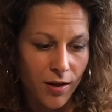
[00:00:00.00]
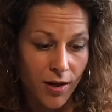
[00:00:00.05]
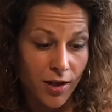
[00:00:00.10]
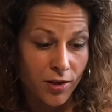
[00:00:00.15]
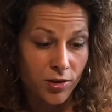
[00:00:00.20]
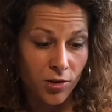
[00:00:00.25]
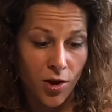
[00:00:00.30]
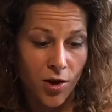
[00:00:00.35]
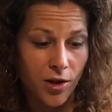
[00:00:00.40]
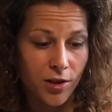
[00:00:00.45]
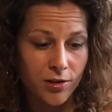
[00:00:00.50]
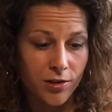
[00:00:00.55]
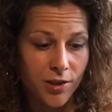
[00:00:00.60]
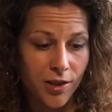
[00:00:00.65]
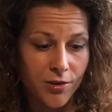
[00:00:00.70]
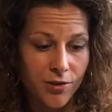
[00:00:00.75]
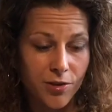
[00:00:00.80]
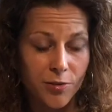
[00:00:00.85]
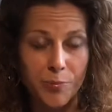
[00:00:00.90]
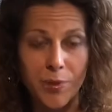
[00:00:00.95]
It's a
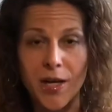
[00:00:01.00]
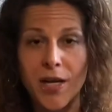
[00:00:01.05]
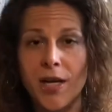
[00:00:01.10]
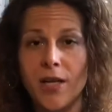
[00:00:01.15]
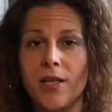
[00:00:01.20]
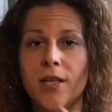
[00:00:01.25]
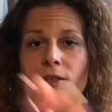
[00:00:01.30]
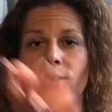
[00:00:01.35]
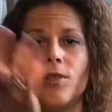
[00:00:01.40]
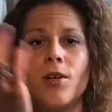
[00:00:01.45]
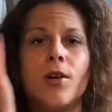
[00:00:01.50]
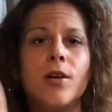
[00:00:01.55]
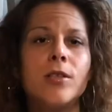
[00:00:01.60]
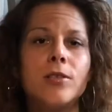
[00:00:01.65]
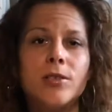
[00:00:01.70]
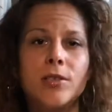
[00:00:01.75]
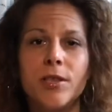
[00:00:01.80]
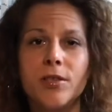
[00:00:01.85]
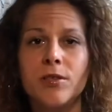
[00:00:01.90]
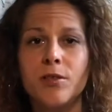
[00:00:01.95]
heart-centered pain. It's a
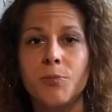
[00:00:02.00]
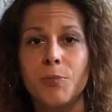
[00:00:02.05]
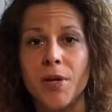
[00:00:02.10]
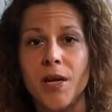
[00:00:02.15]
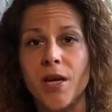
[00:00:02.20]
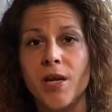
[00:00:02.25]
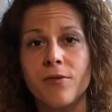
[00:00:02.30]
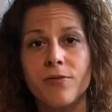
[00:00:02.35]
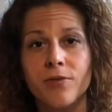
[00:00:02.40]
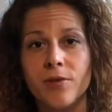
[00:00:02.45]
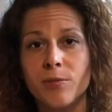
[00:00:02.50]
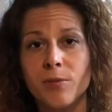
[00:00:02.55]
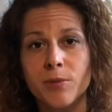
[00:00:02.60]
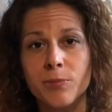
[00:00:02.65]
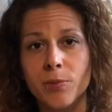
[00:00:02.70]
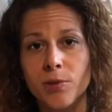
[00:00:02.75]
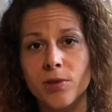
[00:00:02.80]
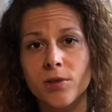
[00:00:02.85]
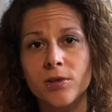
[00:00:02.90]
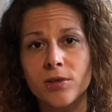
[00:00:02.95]
heart-centered pain from a
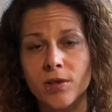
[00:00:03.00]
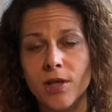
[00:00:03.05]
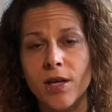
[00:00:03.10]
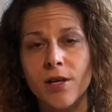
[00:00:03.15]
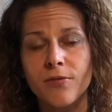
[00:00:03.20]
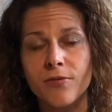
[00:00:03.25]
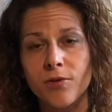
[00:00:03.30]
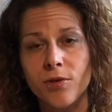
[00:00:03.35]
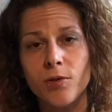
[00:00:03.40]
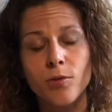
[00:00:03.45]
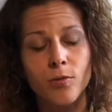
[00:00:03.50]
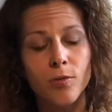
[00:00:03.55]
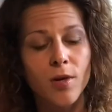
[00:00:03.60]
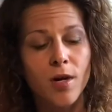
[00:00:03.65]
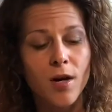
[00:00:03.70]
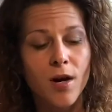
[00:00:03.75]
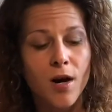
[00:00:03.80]
bird's eye view,